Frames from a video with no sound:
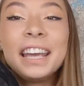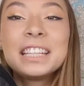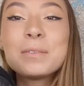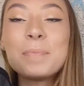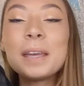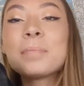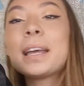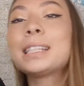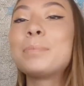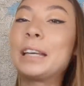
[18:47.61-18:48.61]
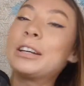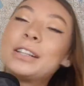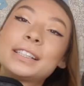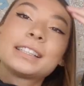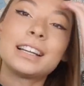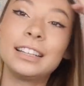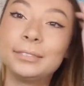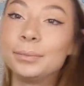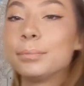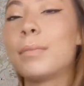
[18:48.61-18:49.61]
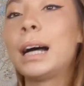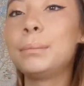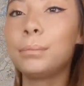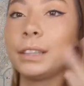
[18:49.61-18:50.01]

It's a big mess because I'm